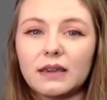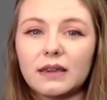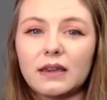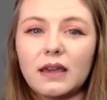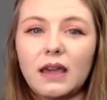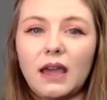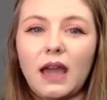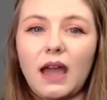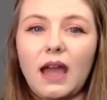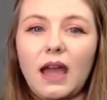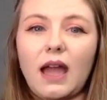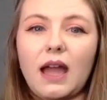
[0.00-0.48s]

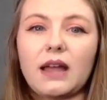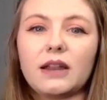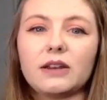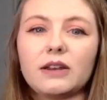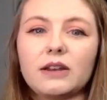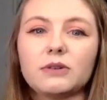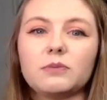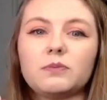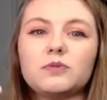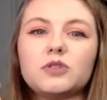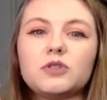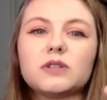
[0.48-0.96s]
and
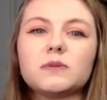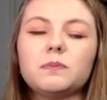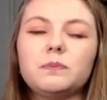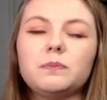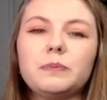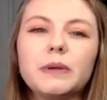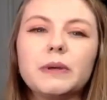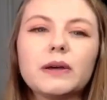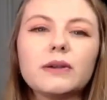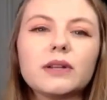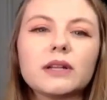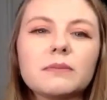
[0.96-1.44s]
just
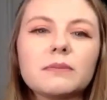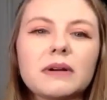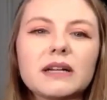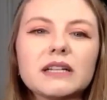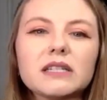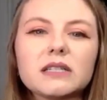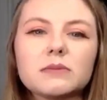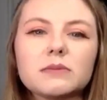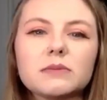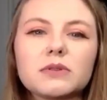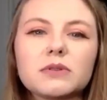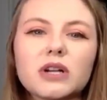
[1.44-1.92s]
building my
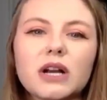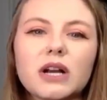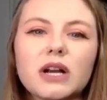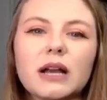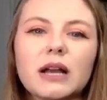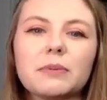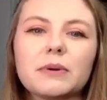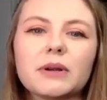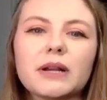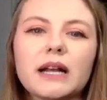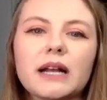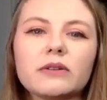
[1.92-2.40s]
subscriber
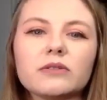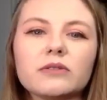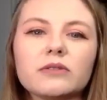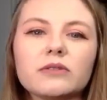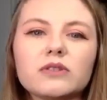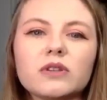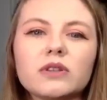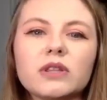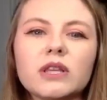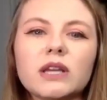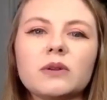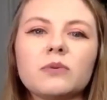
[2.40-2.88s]
count. So
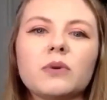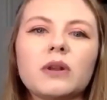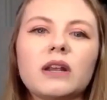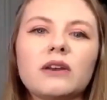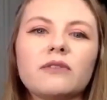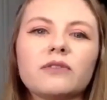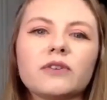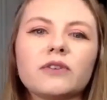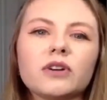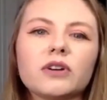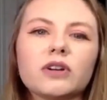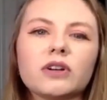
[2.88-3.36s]
then
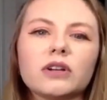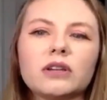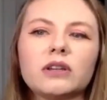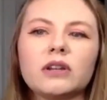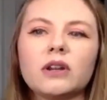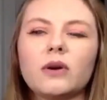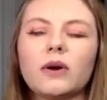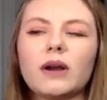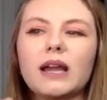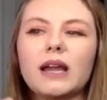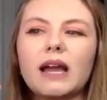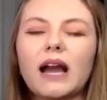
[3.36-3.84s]
whenever,
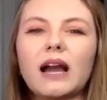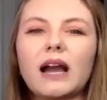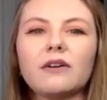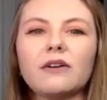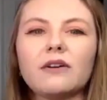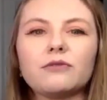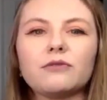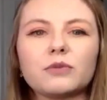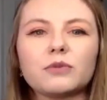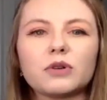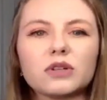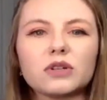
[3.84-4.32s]
I have
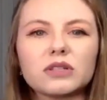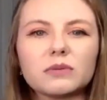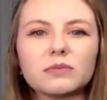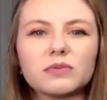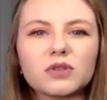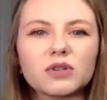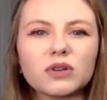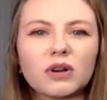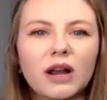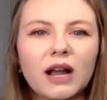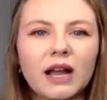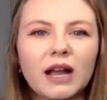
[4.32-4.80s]
more
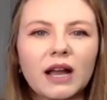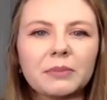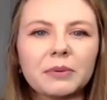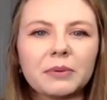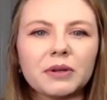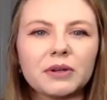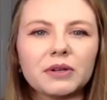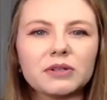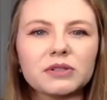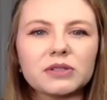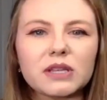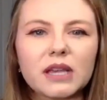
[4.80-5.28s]

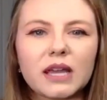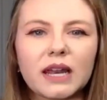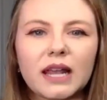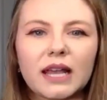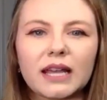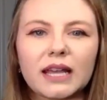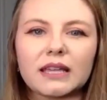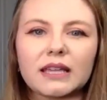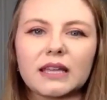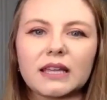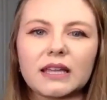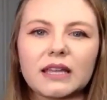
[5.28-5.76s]
subscribers and I
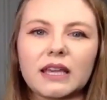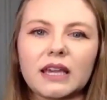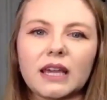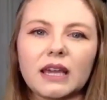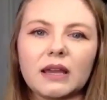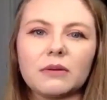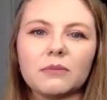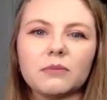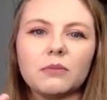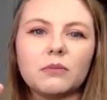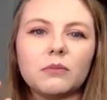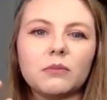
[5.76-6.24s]
can get
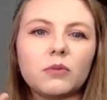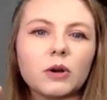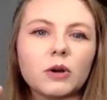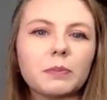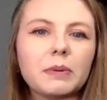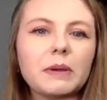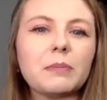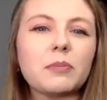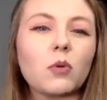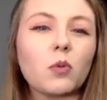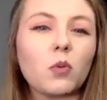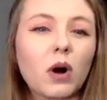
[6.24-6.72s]
more
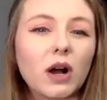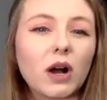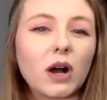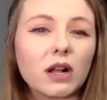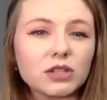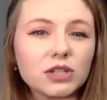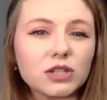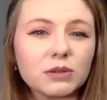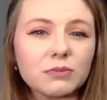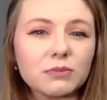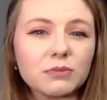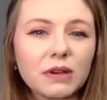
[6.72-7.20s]
people
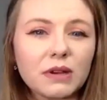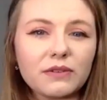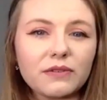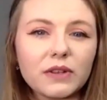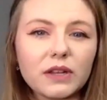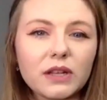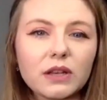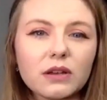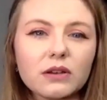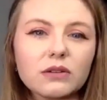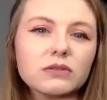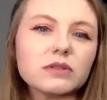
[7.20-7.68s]
watching my
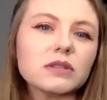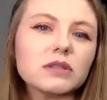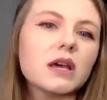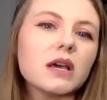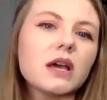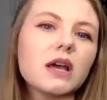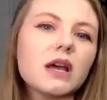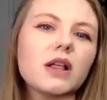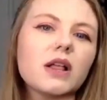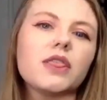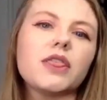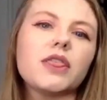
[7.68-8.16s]
videos,
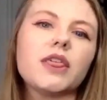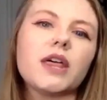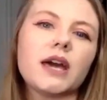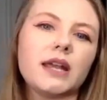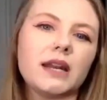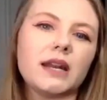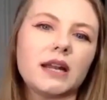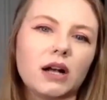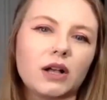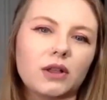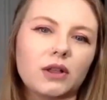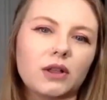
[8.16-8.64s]
then
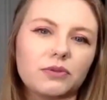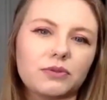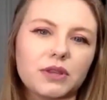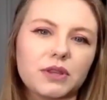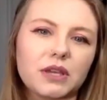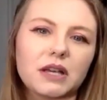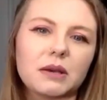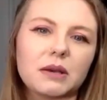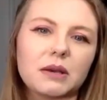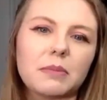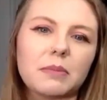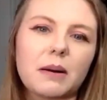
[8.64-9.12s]
I'll think
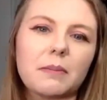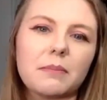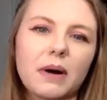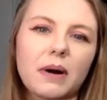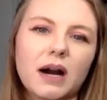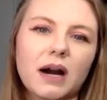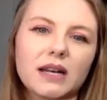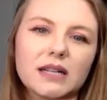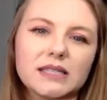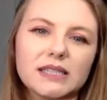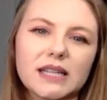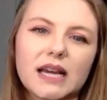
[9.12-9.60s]
about
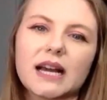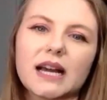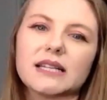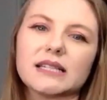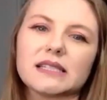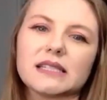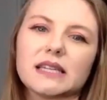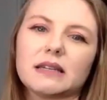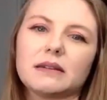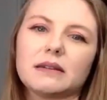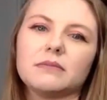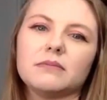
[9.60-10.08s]

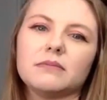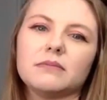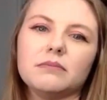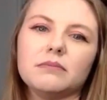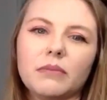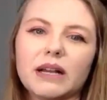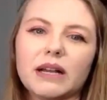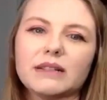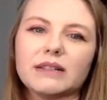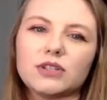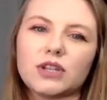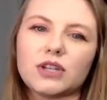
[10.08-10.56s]
monetizing my
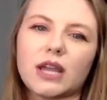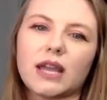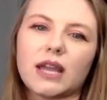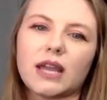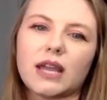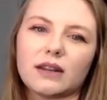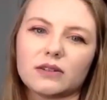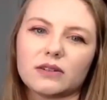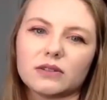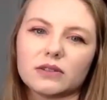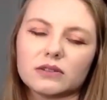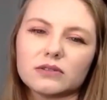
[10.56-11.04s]

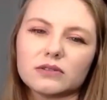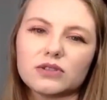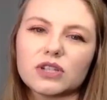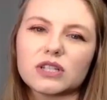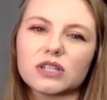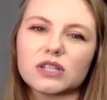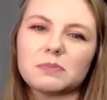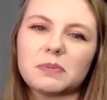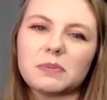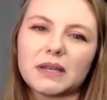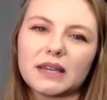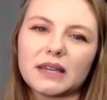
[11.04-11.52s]
channel, just
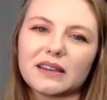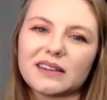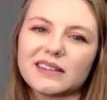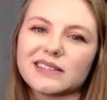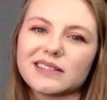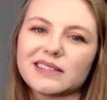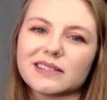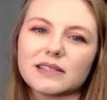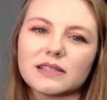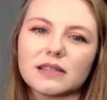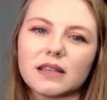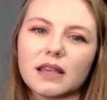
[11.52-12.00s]
because
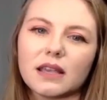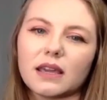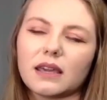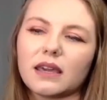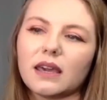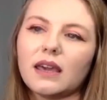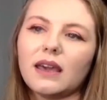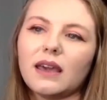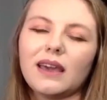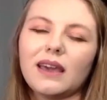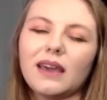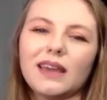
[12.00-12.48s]
it's like,
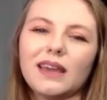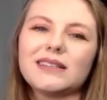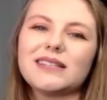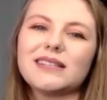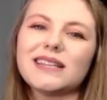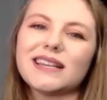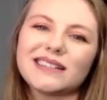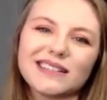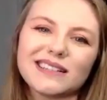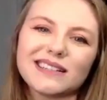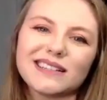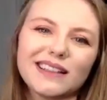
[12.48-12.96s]
it takes
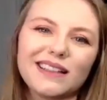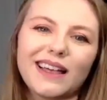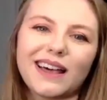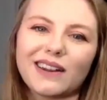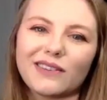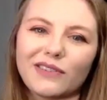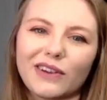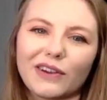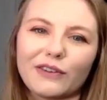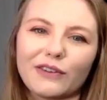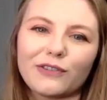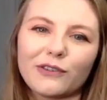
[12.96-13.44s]
a lot of
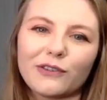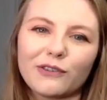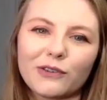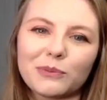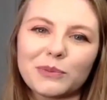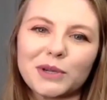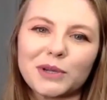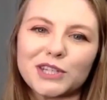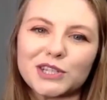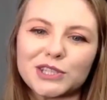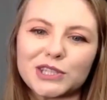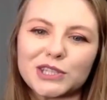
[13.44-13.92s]
effort for me
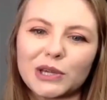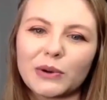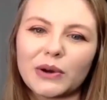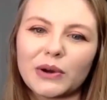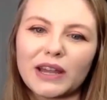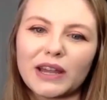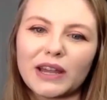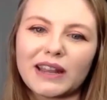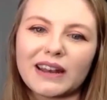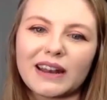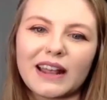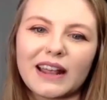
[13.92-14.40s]
to do
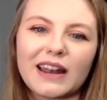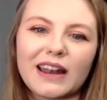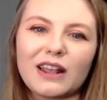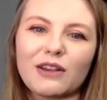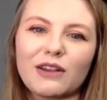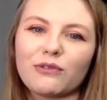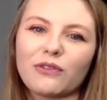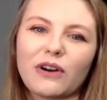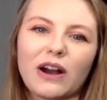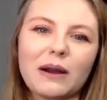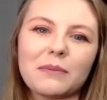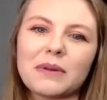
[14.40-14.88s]
it. And if
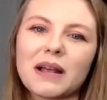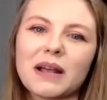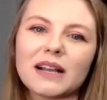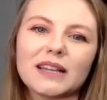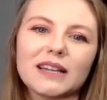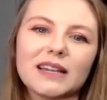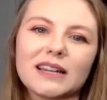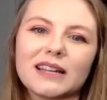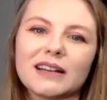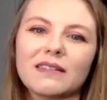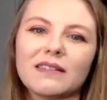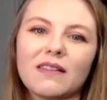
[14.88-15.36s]
I'm not
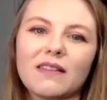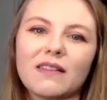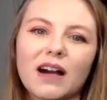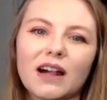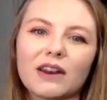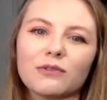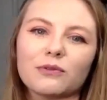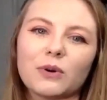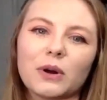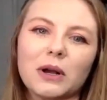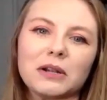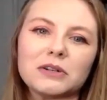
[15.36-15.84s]
getting a lot of
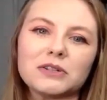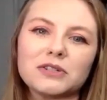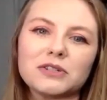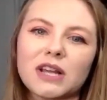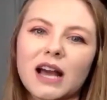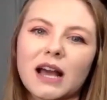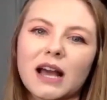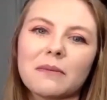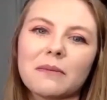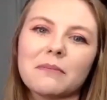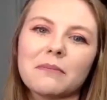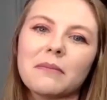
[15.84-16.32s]
watch
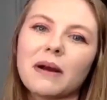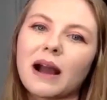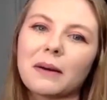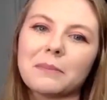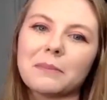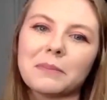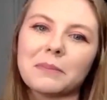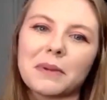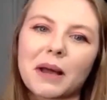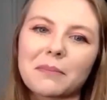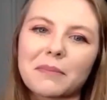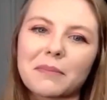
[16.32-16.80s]
time, I'm
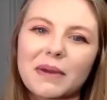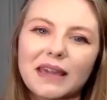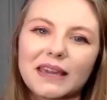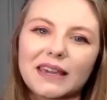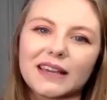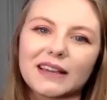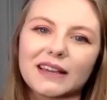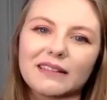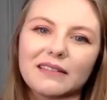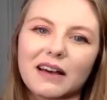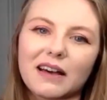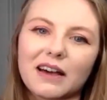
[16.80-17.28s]
not making a
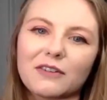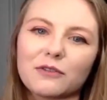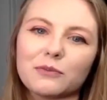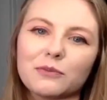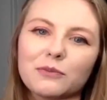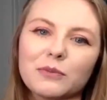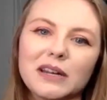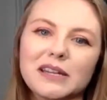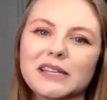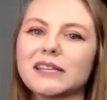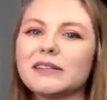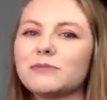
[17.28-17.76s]
lot of
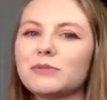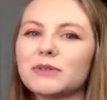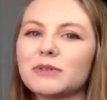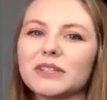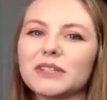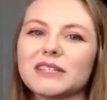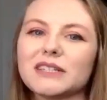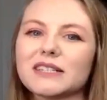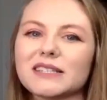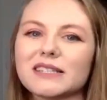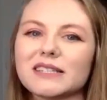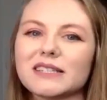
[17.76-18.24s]
money. It really
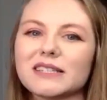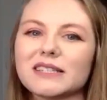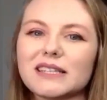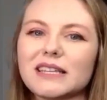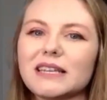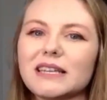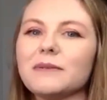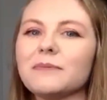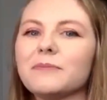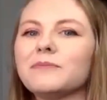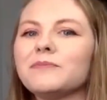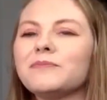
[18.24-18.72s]
doesn't
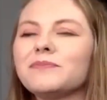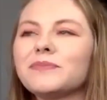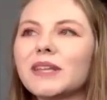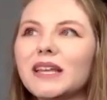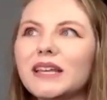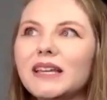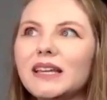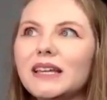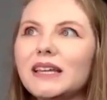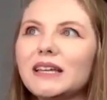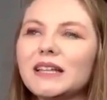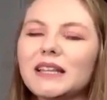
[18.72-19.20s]
seem
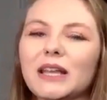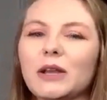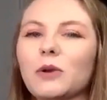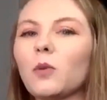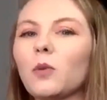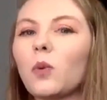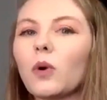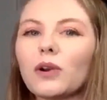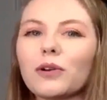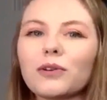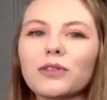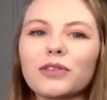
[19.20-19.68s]
like
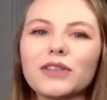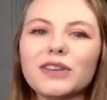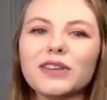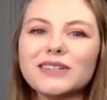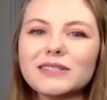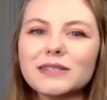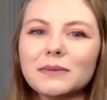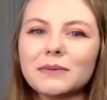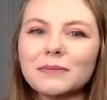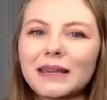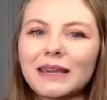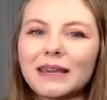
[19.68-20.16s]
worth it
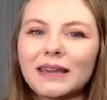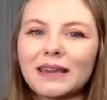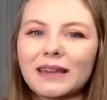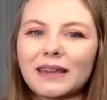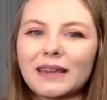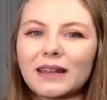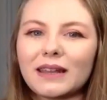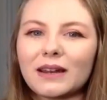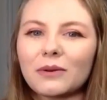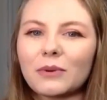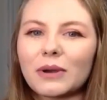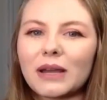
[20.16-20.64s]
to me in
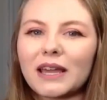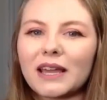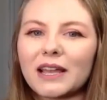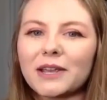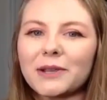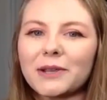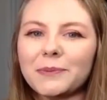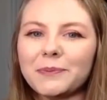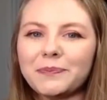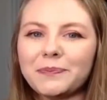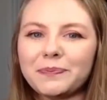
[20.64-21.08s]
a way.